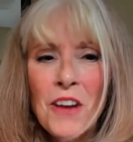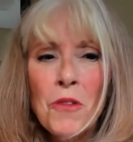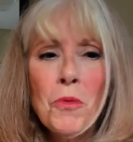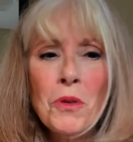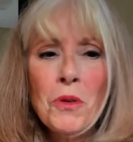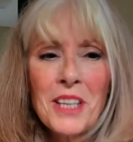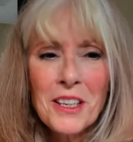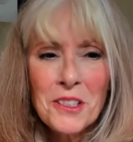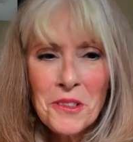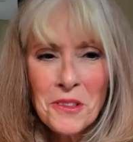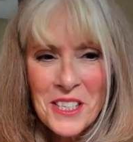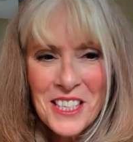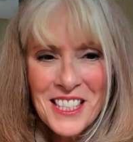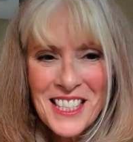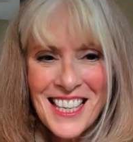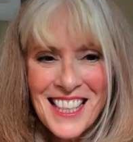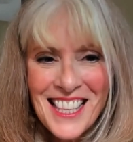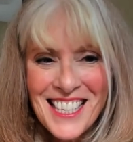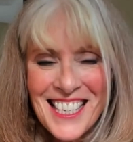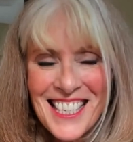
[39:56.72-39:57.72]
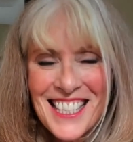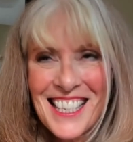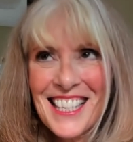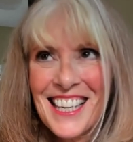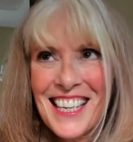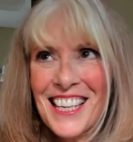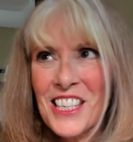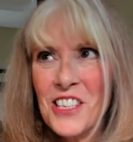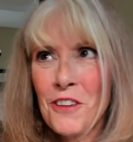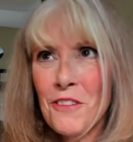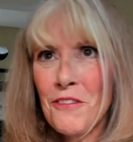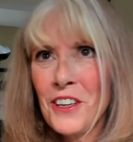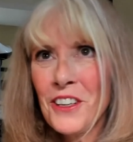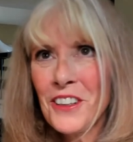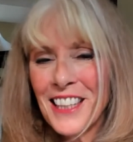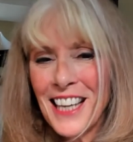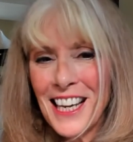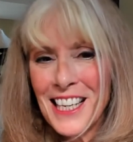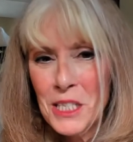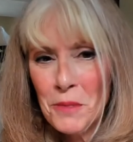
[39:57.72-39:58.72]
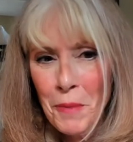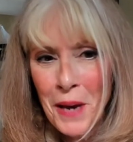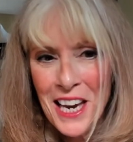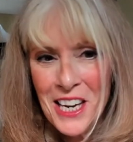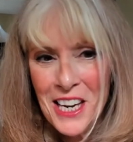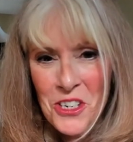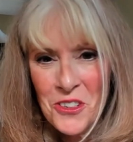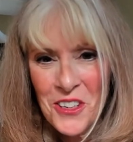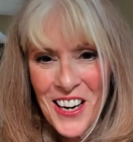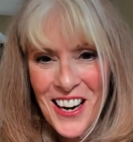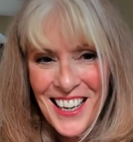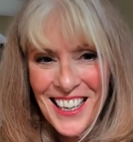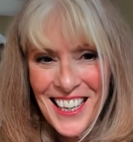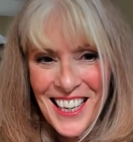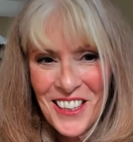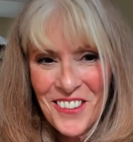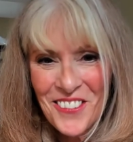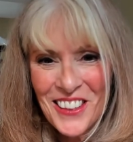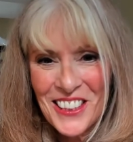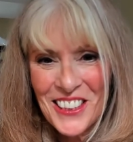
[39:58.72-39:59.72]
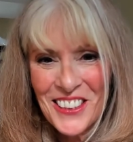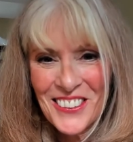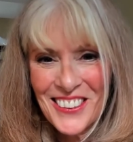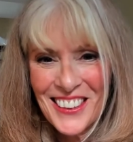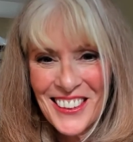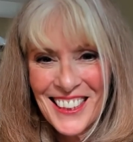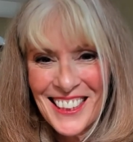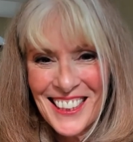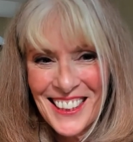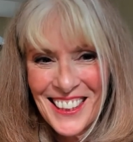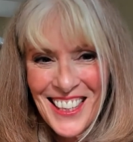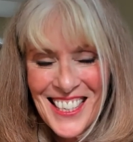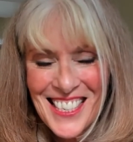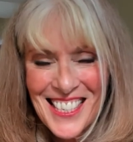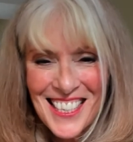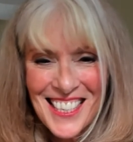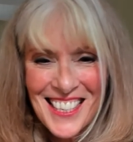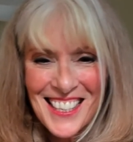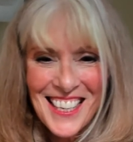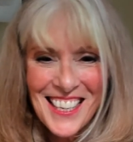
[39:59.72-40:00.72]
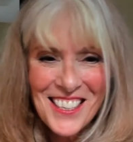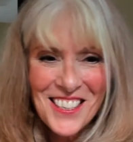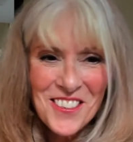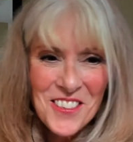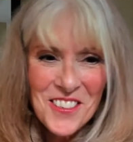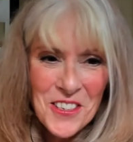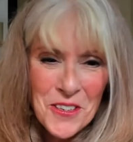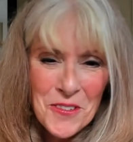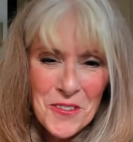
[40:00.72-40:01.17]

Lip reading: Well, that's what I was going to say, the disconnect. Do you feel less patriotic when you're in London than you do